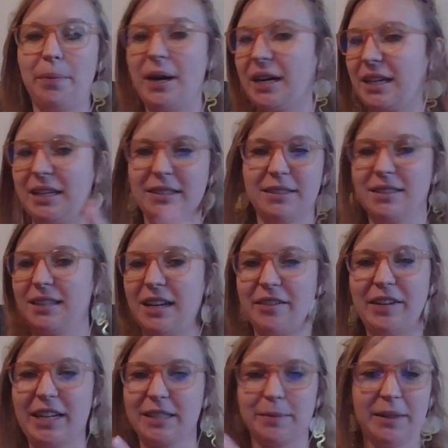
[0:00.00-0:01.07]
buckets
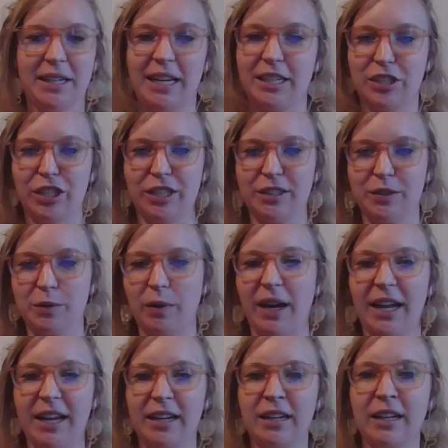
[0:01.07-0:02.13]
of explanations,
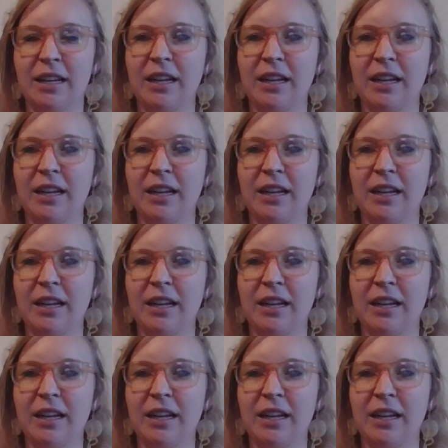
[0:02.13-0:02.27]
right?